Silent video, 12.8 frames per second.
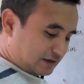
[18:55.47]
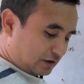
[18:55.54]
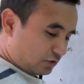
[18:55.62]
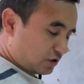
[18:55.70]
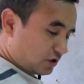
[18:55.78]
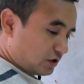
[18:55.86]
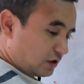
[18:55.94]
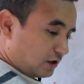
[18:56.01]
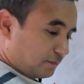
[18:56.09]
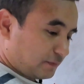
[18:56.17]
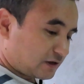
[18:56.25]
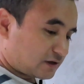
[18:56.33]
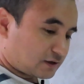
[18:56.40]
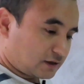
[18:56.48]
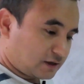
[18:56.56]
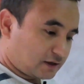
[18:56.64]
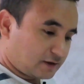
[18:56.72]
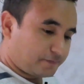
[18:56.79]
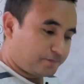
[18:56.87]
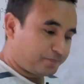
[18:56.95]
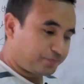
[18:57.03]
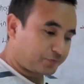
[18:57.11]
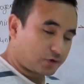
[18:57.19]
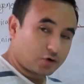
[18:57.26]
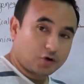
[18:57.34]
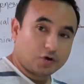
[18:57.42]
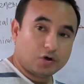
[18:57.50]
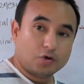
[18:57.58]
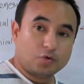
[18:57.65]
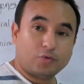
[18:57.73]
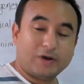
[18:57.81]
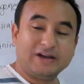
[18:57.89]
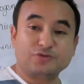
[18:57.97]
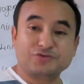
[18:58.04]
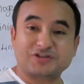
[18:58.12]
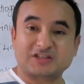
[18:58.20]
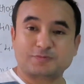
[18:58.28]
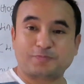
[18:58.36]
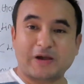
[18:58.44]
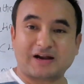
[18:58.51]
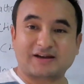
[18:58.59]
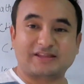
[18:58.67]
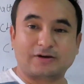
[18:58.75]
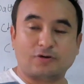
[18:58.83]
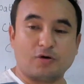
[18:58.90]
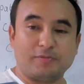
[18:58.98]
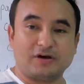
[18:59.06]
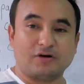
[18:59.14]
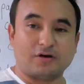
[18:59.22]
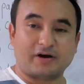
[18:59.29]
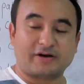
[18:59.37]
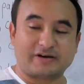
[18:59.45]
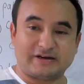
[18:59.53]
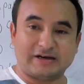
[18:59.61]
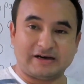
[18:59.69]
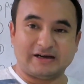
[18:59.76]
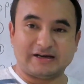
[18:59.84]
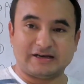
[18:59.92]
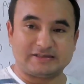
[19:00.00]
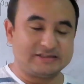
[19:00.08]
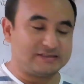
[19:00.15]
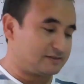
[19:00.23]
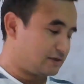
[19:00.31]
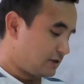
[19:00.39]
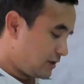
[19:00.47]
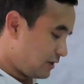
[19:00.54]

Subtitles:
now, but when to suspect the glomerular disease.